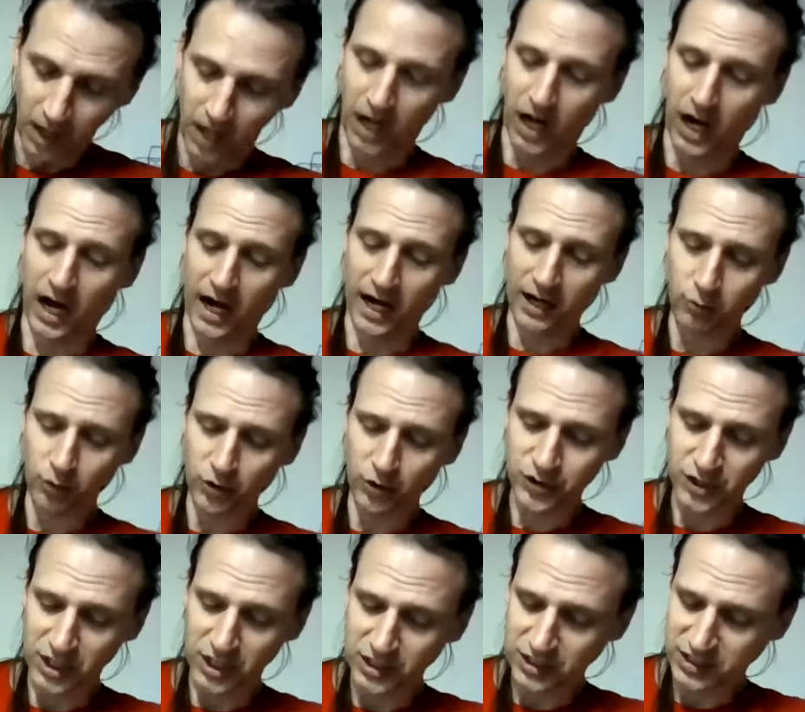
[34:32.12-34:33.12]
"I will
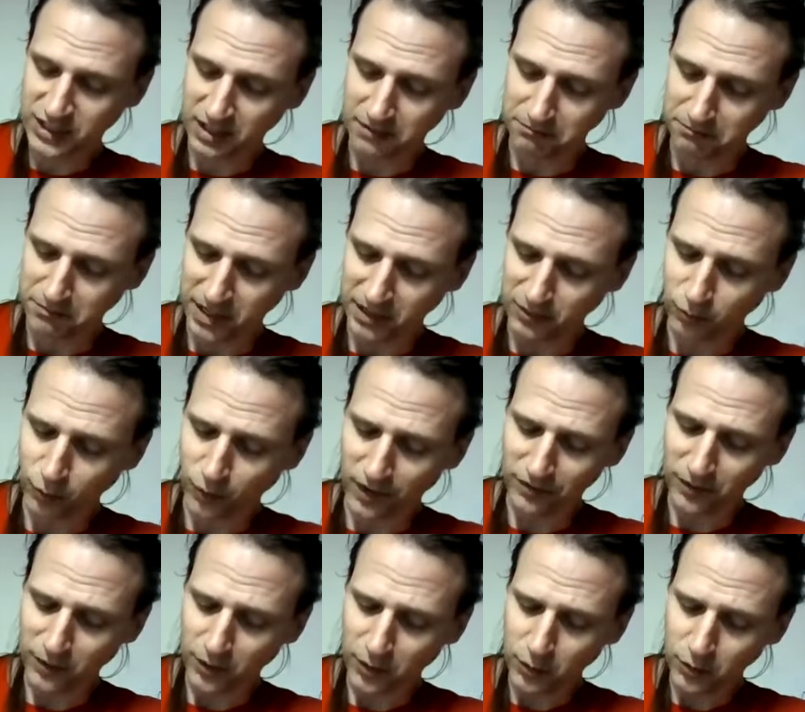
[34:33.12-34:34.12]
send some men
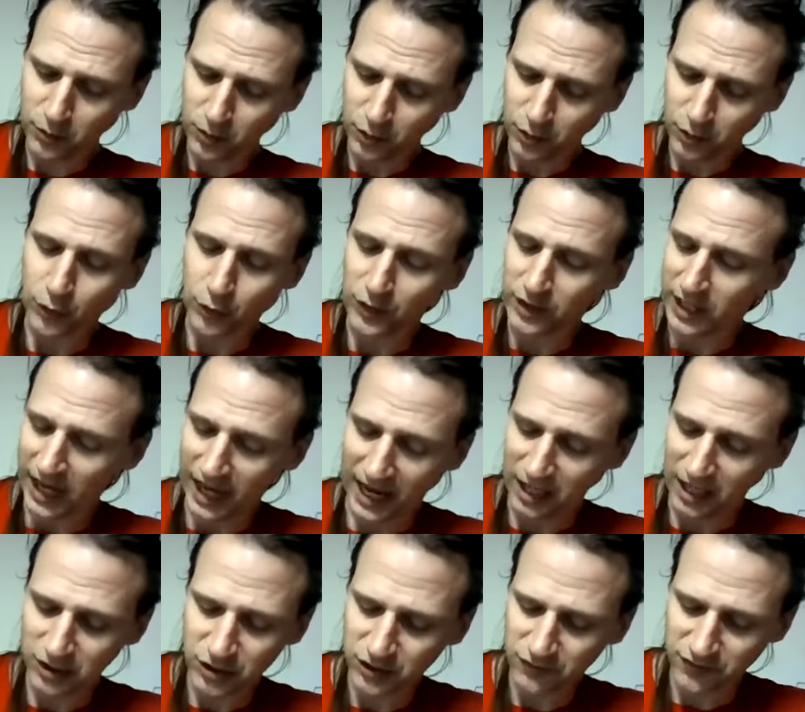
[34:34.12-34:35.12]
with you to the
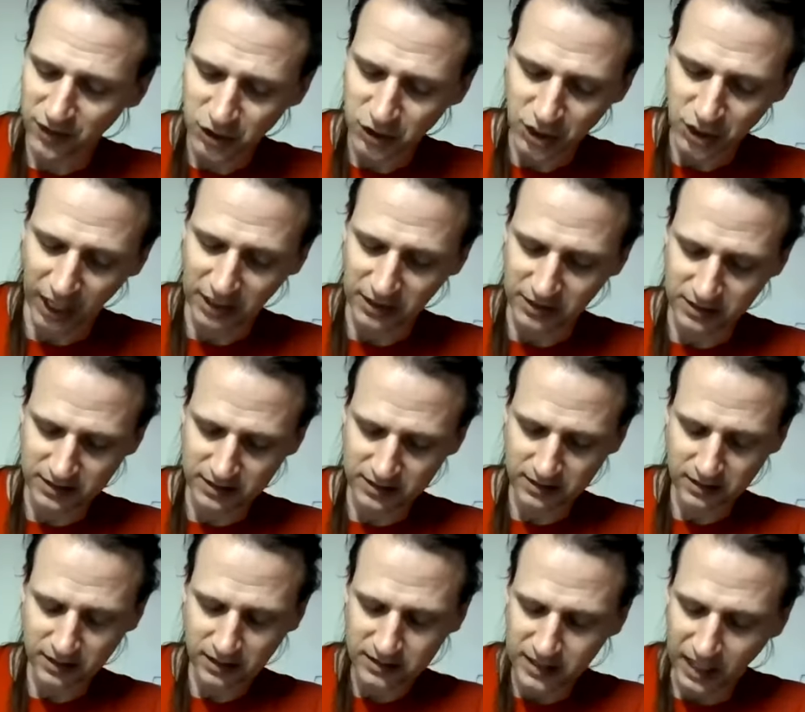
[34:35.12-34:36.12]
edge of the chase,"
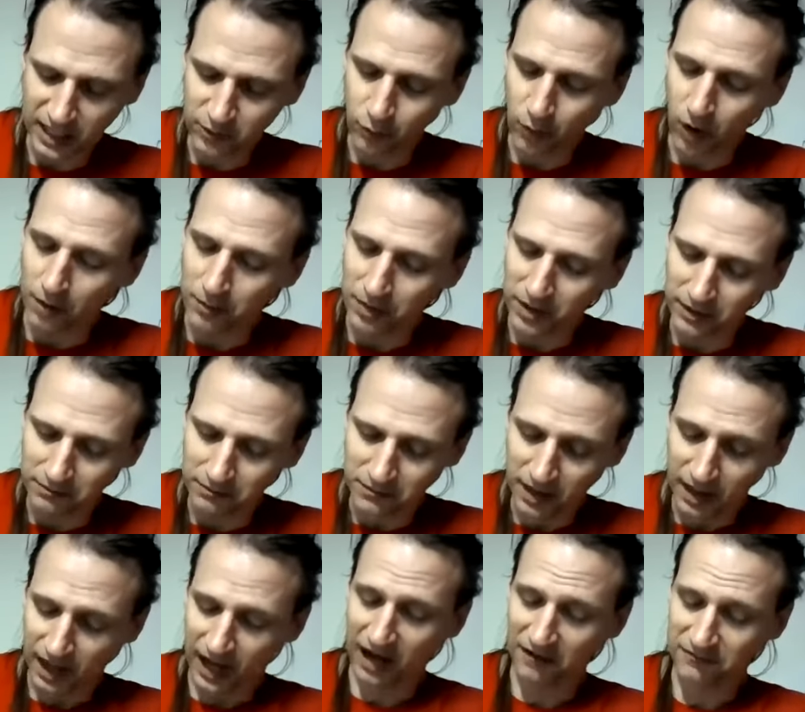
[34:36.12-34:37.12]
said Robin.
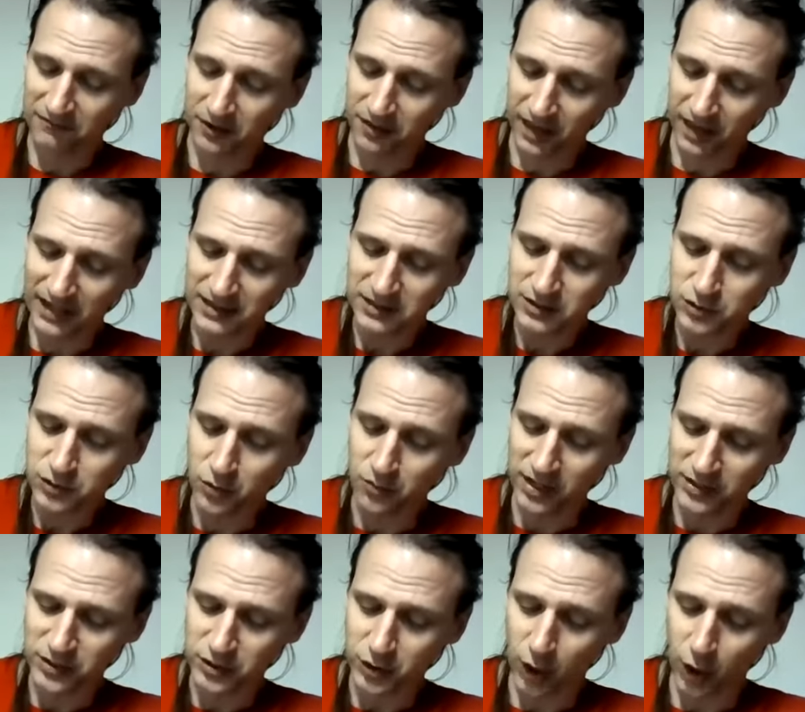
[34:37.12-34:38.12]
"After that you
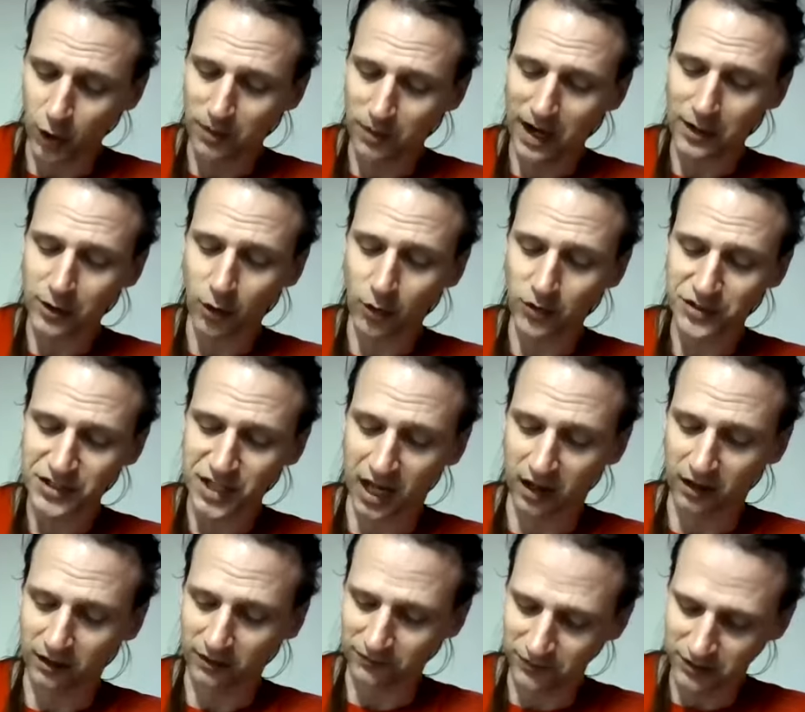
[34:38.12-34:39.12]
must go by
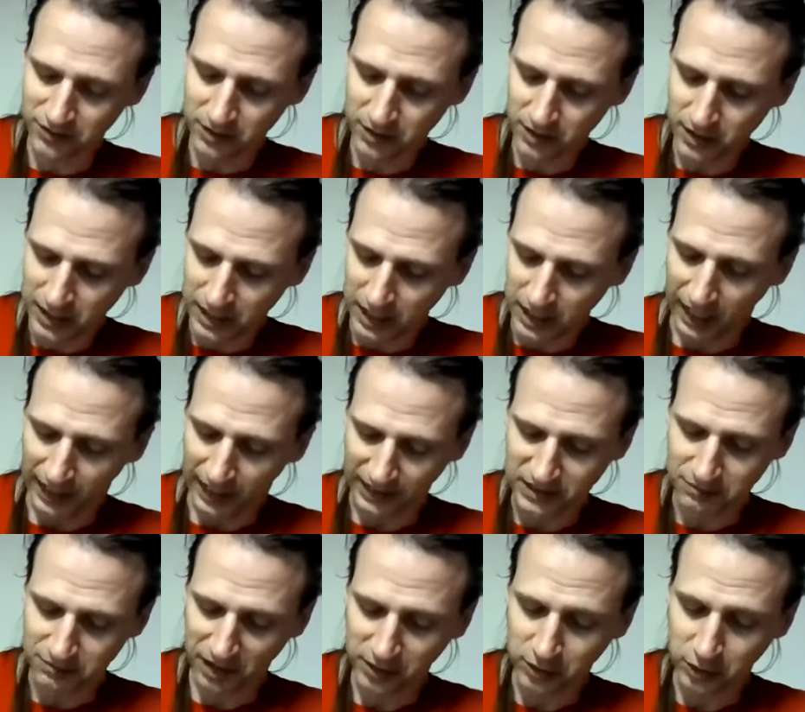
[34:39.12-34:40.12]
yourselves. I
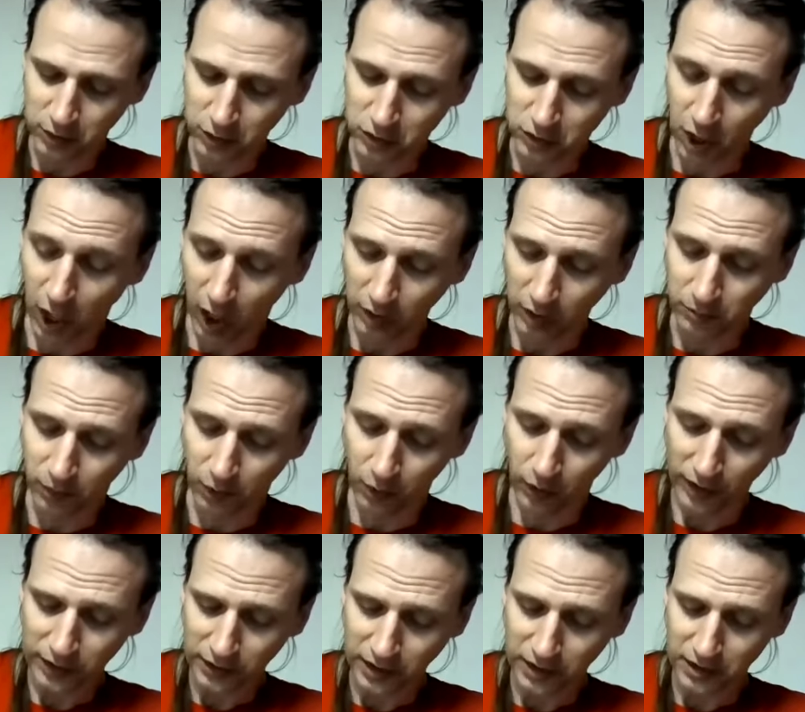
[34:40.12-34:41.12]
expect
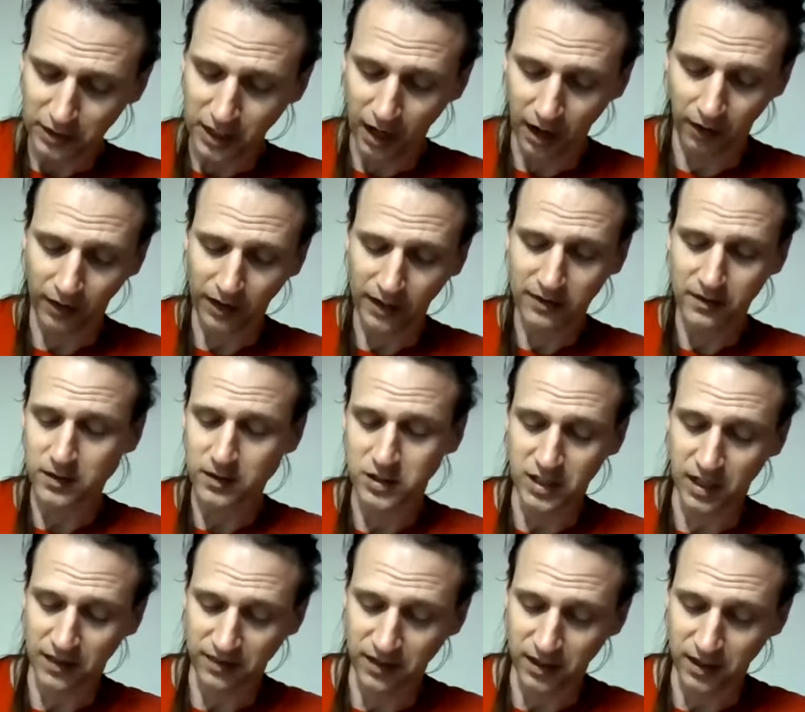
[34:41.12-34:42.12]
Dogboy can carry the
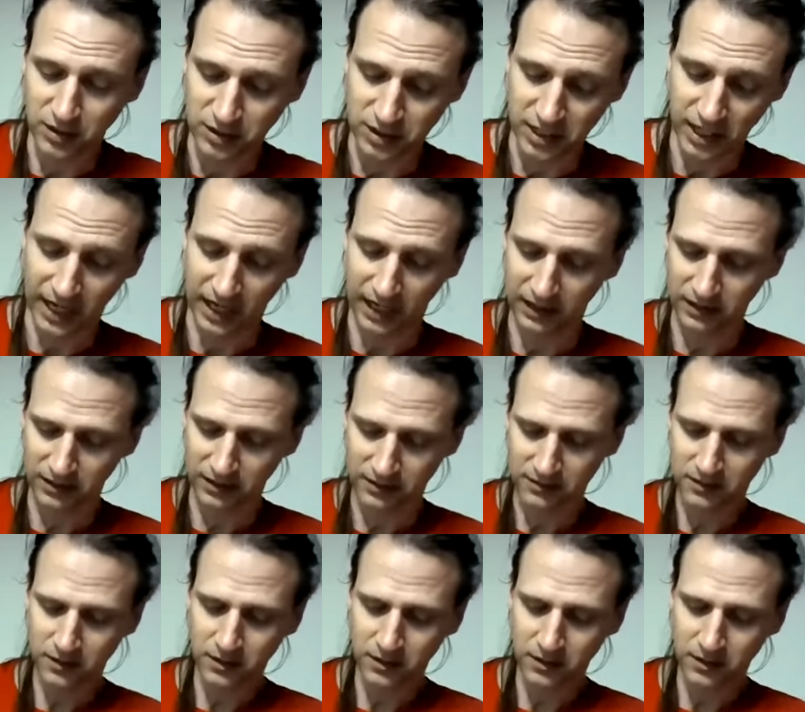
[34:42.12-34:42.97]
Scythian's head."